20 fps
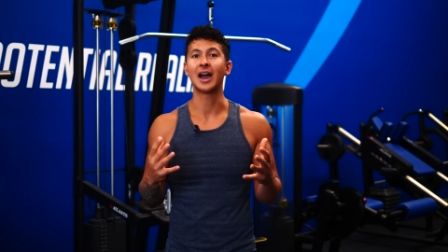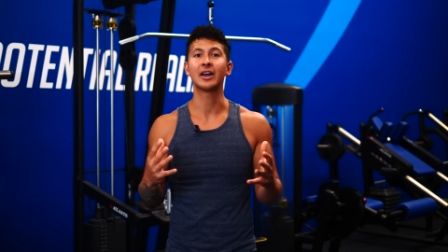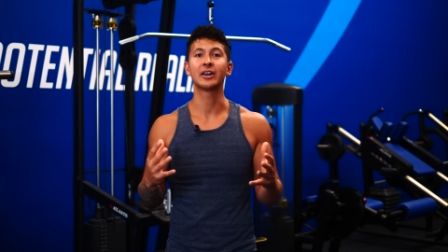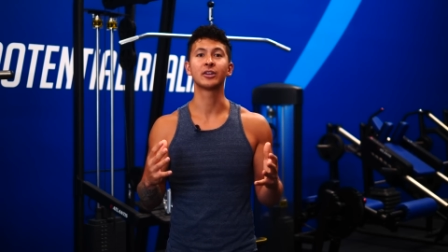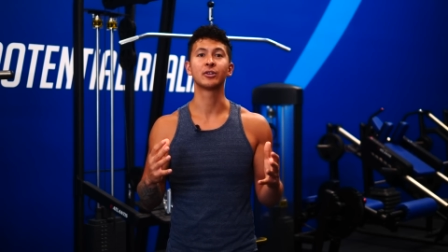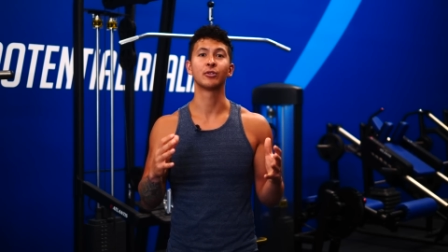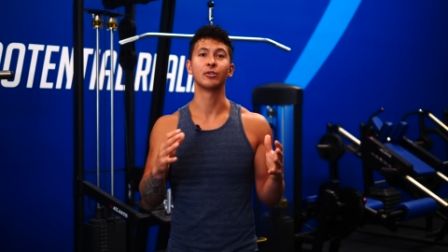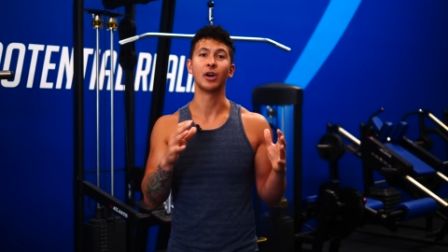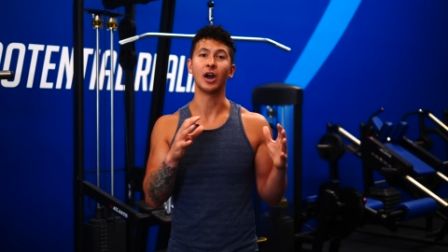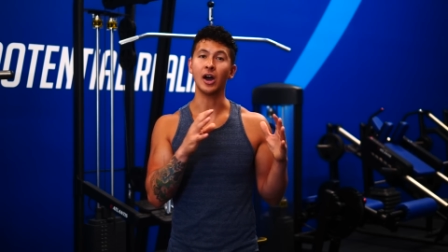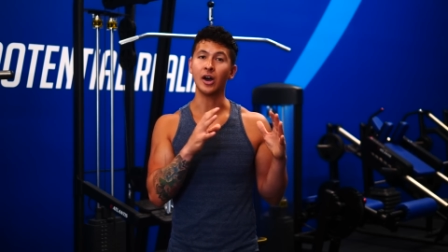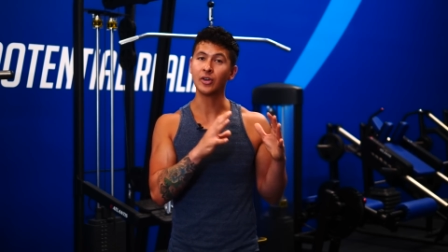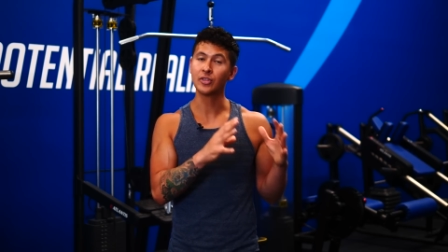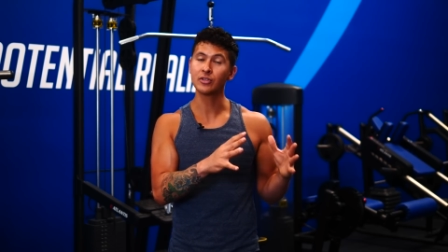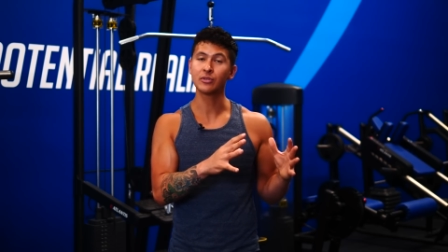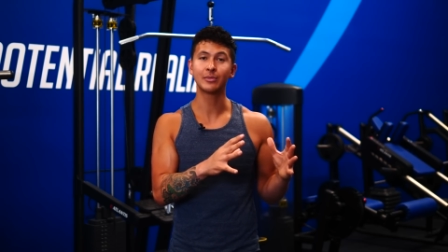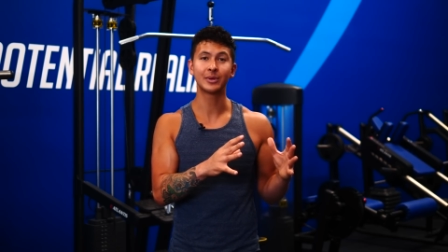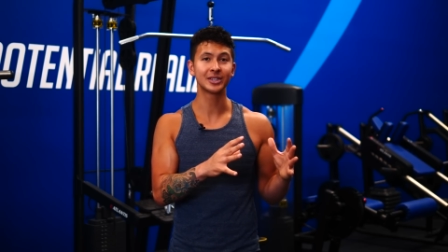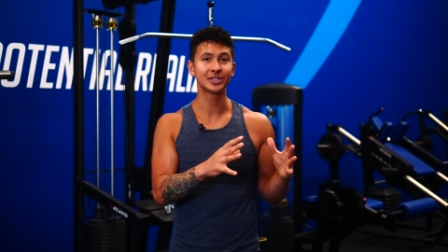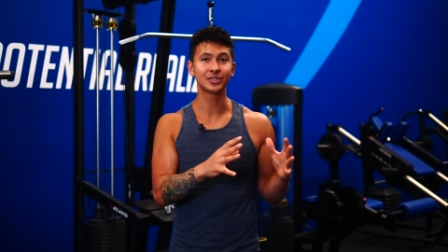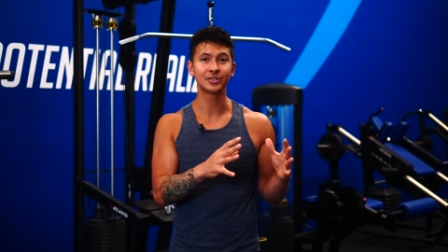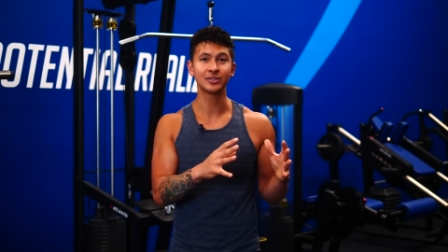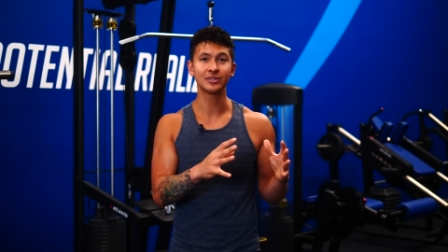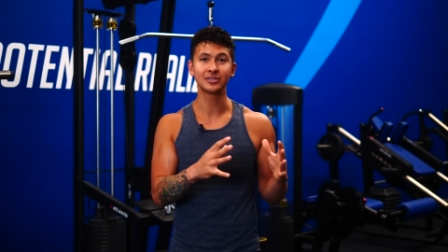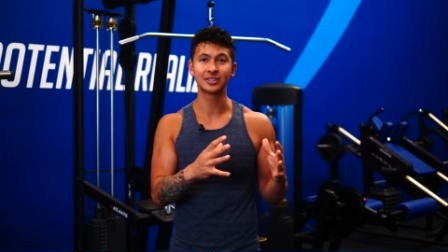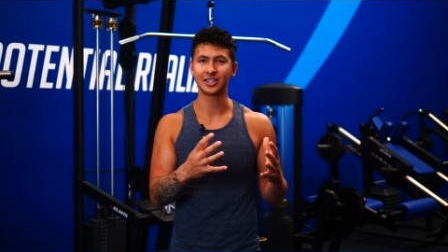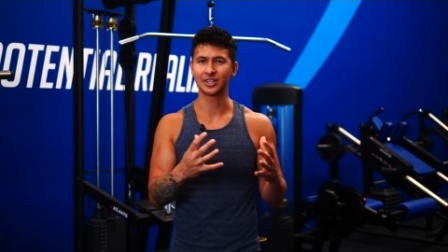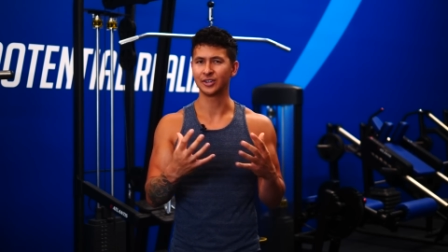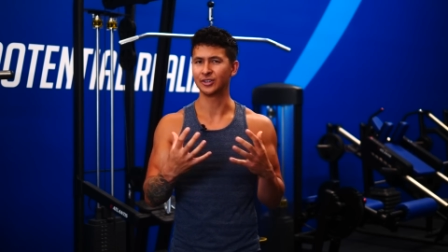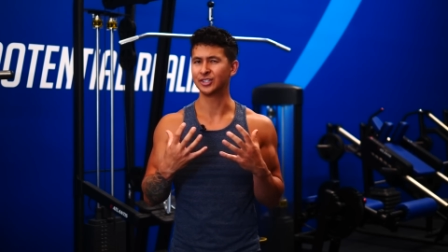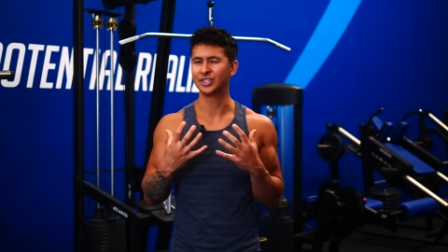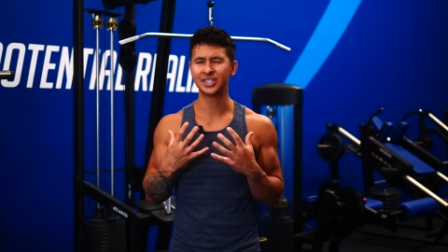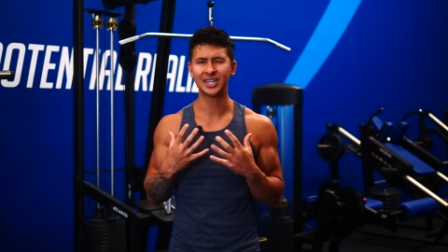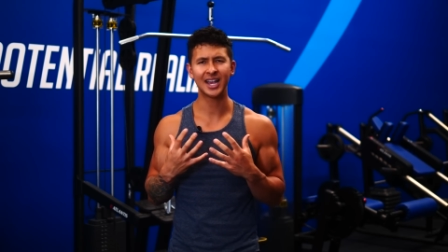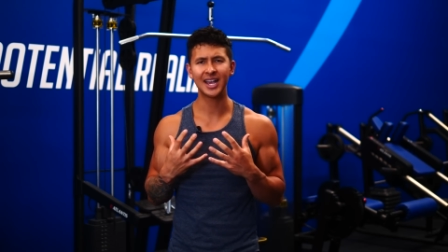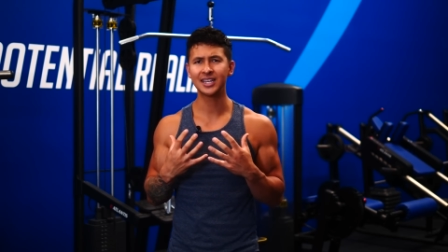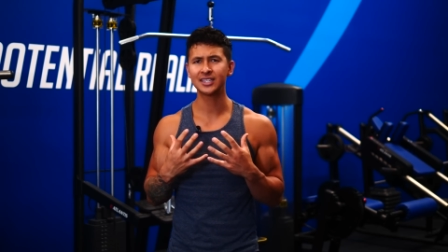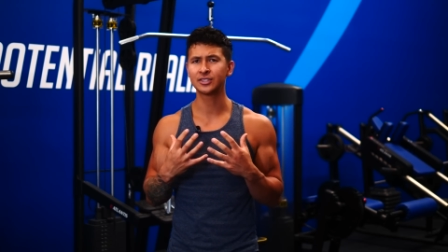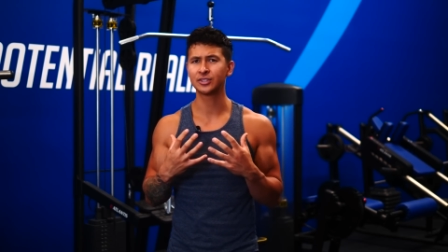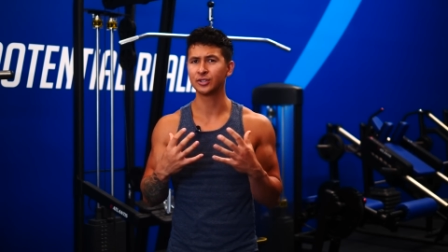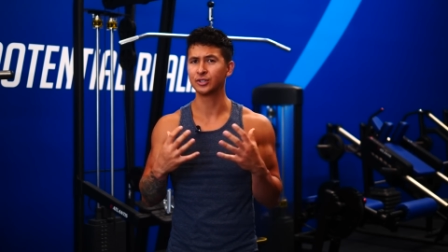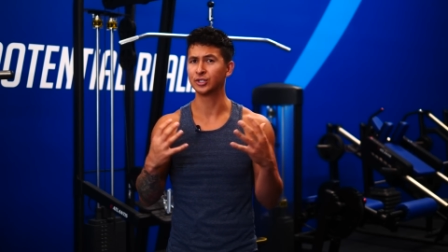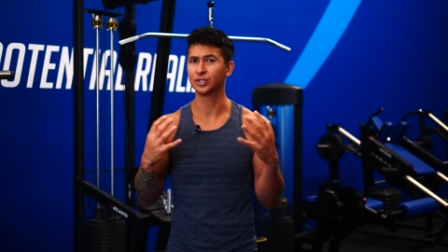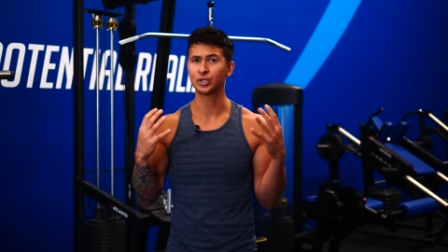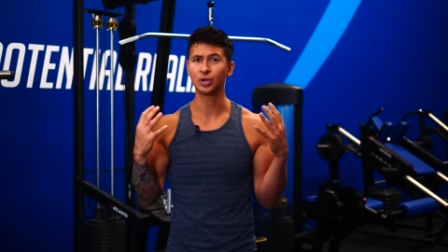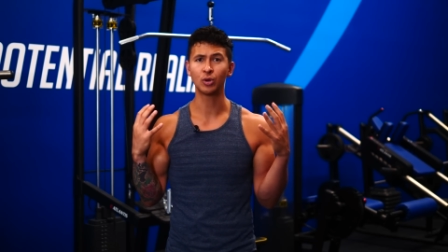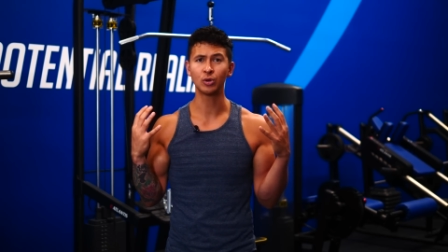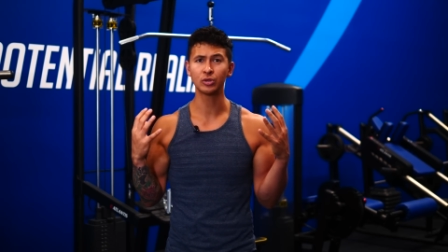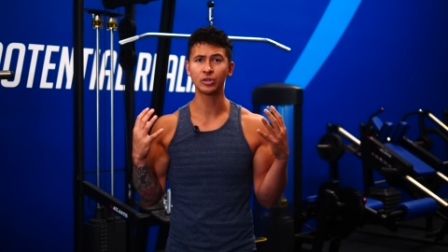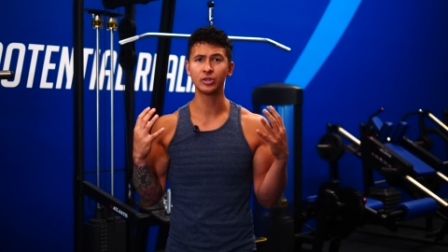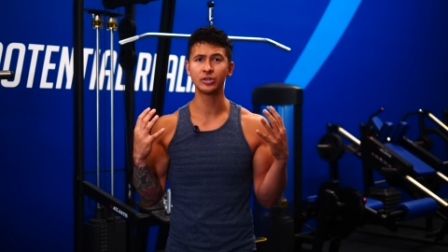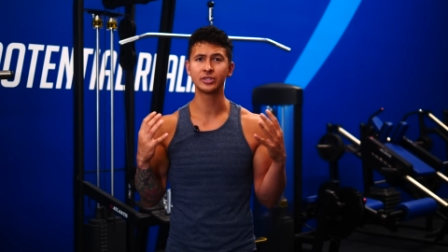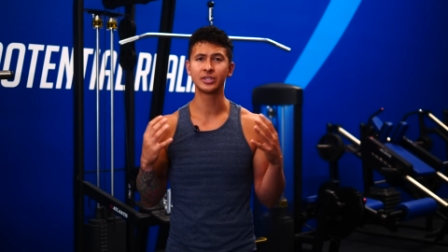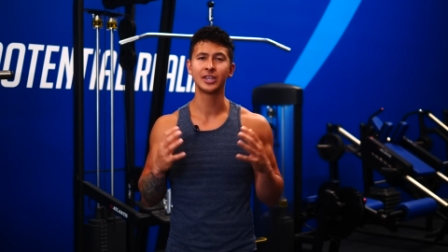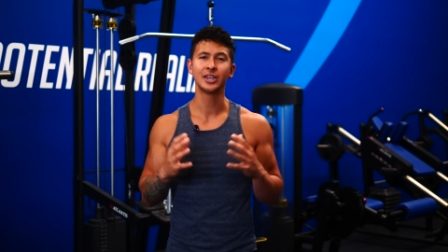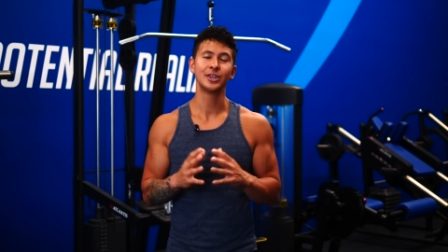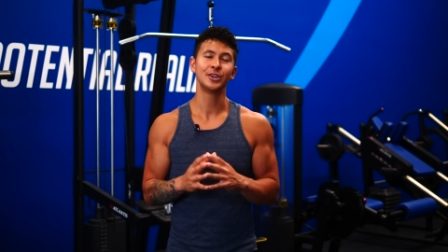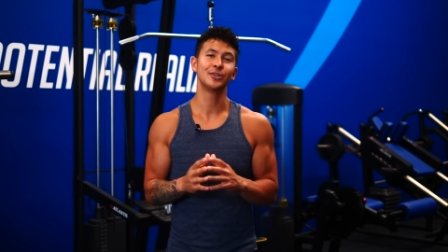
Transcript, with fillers: how to grow other muscles like your chest, your shoulders,